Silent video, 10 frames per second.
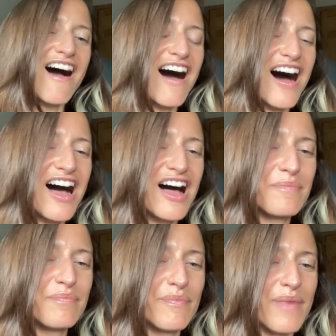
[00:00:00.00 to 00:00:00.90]

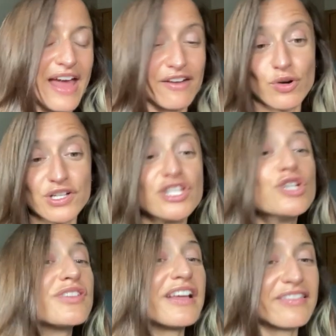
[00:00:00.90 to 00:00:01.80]
And of course, it's
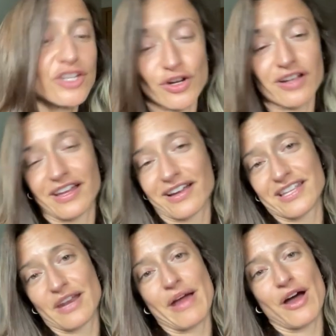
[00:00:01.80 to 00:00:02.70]
using the trick, like I
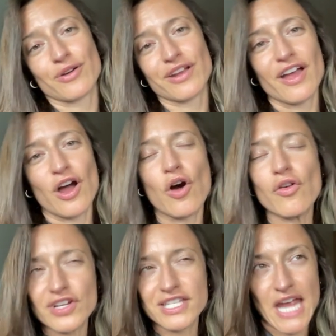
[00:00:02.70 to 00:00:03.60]
said, about
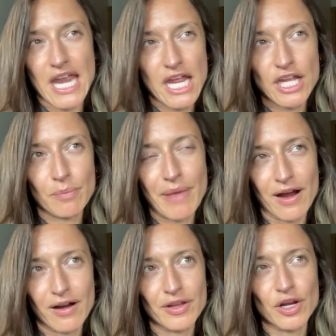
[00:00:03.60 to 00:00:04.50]
overstating
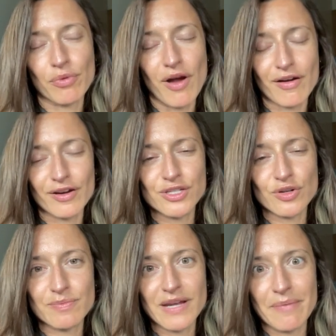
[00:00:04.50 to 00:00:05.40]
your progress
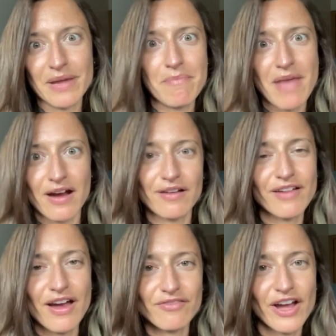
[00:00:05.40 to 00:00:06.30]
towards becoming a
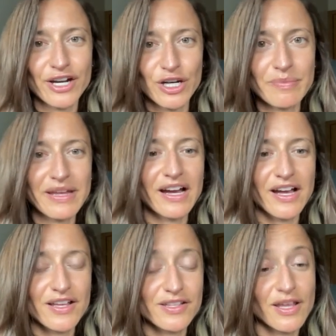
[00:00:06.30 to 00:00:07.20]
marathon runner,
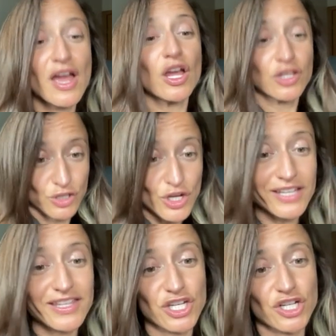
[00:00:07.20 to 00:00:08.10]
because to look
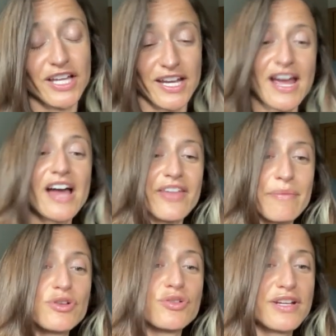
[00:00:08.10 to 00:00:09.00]
at this, you're like, yeah, that
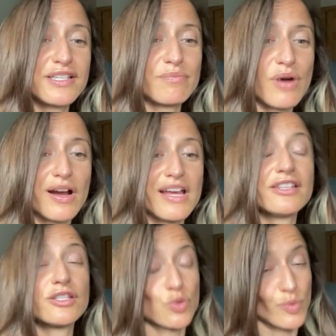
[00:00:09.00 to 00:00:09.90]
most recent bar
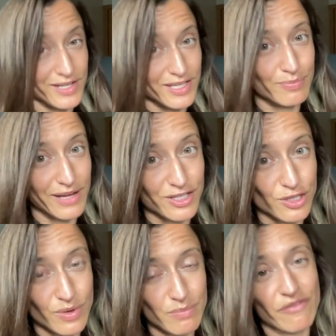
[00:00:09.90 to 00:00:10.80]
is twice as big as
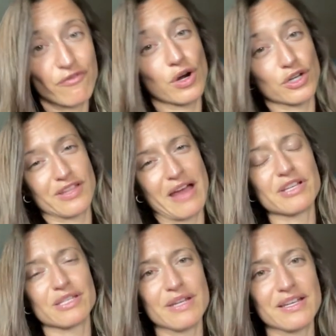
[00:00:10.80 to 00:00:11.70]
the one before it, so that
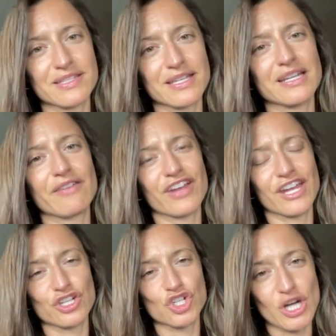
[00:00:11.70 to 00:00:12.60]
must be a
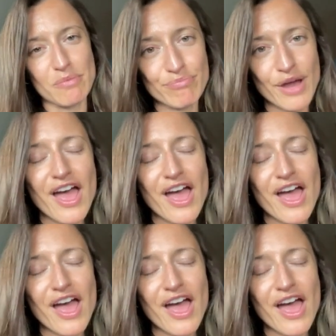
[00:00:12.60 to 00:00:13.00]
significant jump,